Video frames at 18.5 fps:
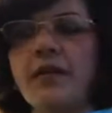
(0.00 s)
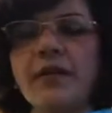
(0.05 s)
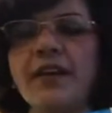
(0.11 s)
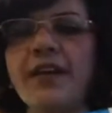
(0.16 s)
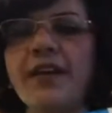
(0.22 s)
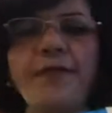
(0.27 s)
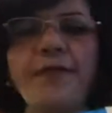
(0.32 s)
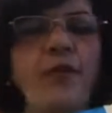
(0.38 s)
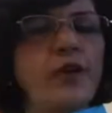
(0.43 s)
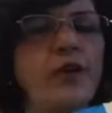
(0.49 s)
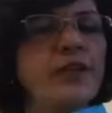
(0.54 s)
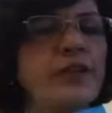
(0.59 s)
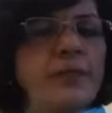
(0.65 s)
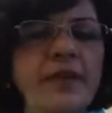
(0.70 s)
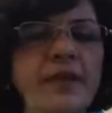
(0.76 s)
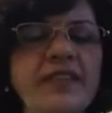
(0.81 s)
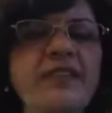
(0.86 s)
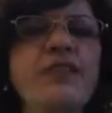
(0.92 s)
give forth
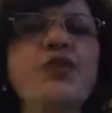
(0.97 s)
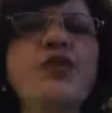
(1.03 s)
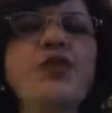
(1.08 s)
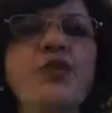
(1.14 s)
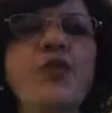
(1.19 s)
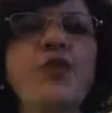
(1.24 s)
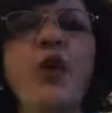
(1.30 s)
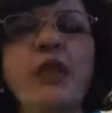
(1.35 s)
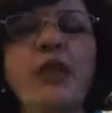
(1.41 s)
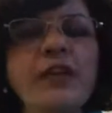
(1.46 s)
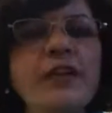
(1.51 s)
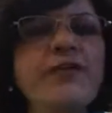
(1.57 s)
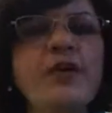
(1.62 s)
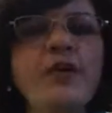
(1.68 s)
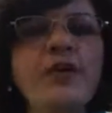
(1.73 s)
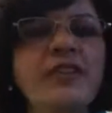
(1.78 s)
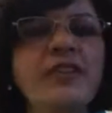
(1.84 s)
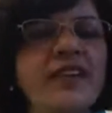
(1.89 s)
the message to all the
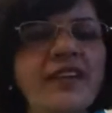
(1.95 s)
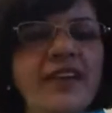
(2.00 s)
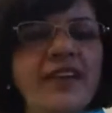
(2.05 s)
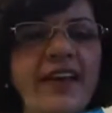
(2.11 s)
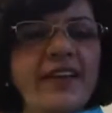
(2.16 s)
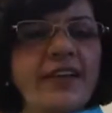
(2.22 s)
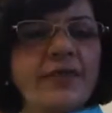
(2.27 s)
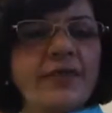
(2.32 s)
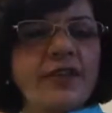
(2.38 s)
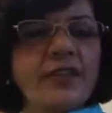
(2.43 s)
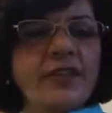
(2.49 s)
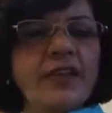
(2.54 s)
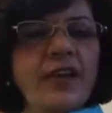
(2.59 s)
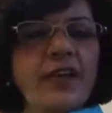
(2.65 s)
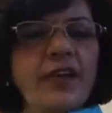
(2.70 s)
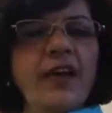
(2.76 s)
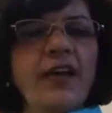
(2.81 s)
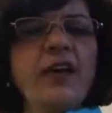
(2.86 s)
viewers and caregivers:
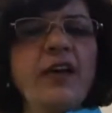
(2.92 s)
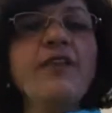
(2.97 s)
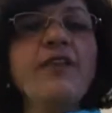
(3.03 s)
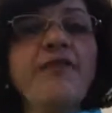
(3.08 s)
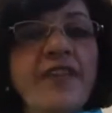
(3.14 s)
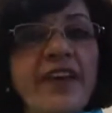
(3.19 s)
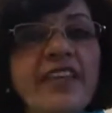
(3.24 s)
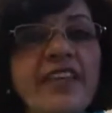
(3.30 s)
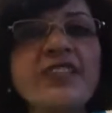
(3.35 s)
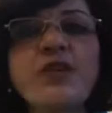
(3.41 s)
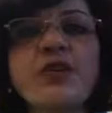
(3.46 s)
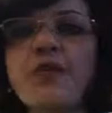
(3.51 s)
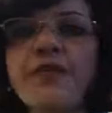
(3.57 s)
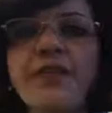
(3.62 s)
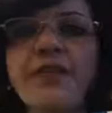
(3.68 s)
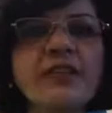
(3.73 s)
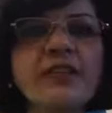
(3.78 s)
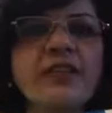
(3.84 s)
face your
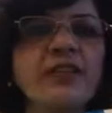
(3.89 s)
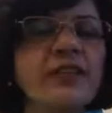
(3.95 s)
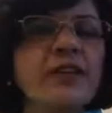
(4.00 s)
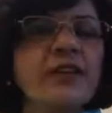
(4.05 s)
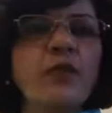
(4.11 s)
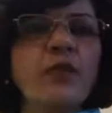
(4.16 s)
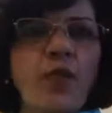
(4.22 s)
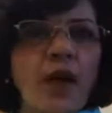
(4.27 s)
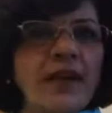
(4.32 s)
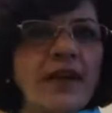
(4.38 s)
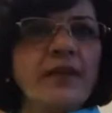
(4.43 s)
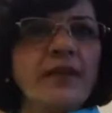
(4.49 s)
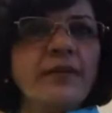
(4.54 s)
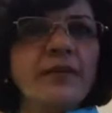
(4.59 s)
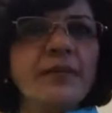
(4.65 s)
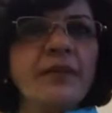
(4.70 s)
fears, 1.